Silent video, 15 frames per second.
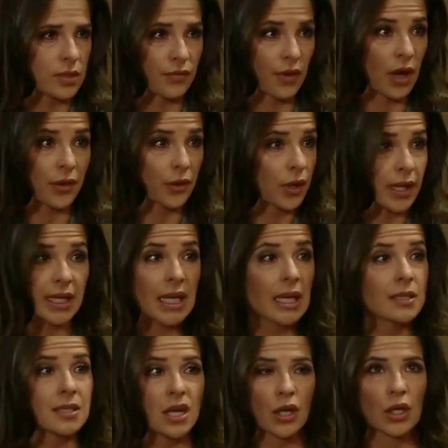was the father, and I
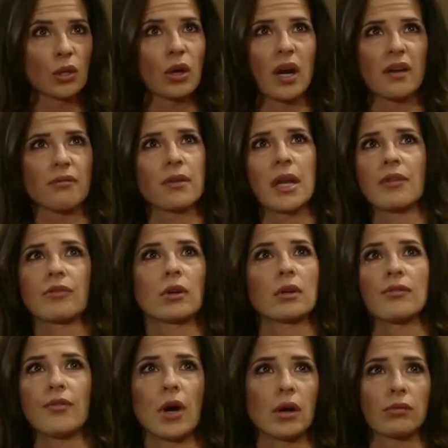can't tell you I have
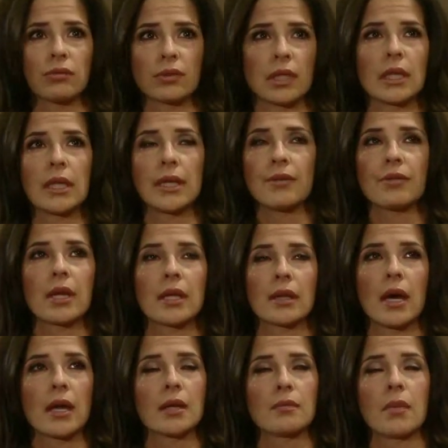never felt relief like
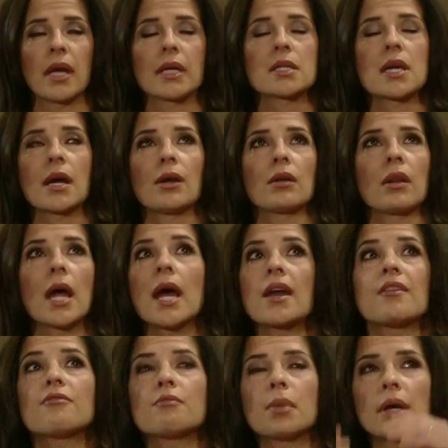that in my entire
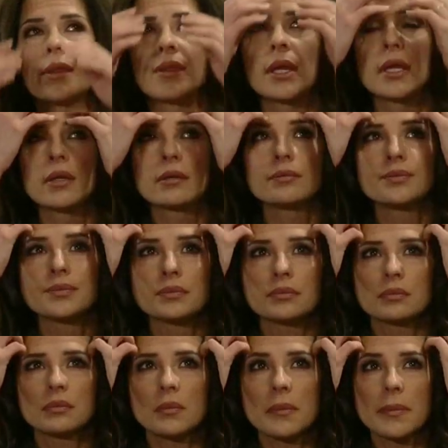life. But then
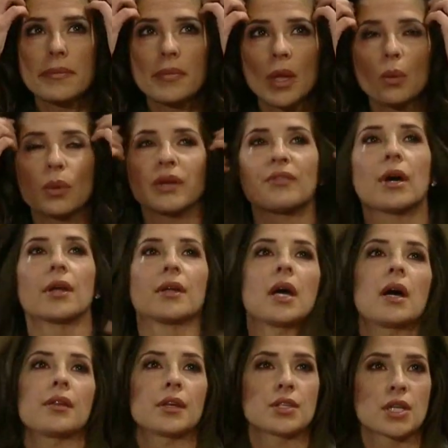we found
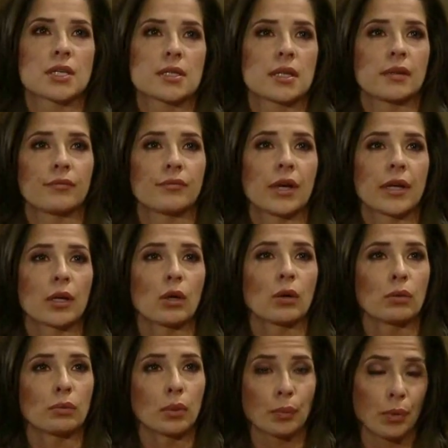out that Jason and
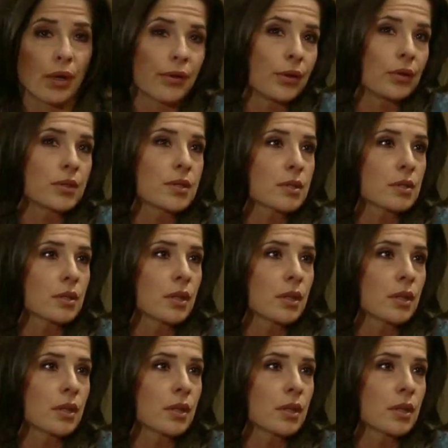Franco were brothers.